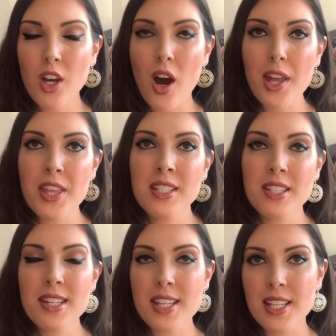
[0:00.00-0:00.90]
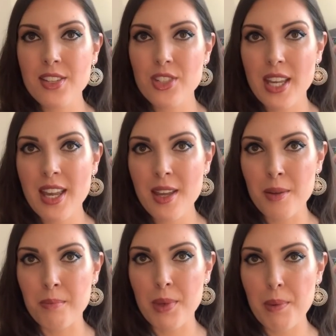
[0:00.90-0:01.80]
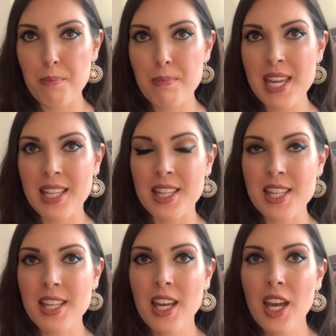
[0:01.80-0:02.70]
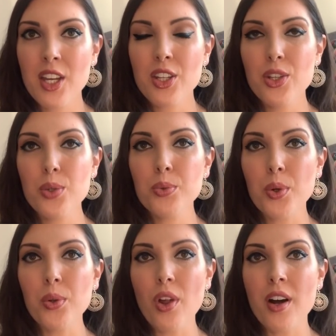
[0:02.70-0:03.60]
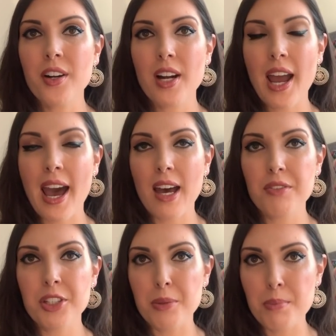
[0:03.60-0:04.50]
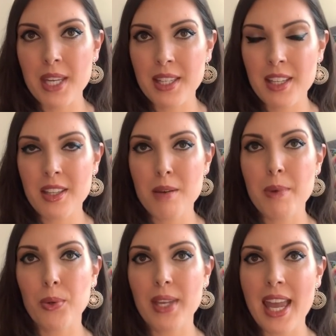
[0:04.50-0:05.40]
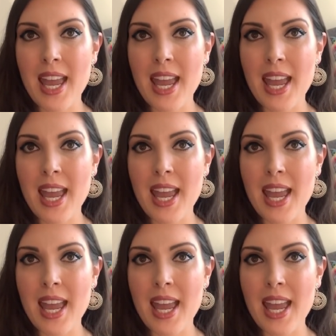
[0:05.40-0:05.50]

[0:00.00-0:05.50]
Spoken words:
Authenticity to him means you no longer have an opinion about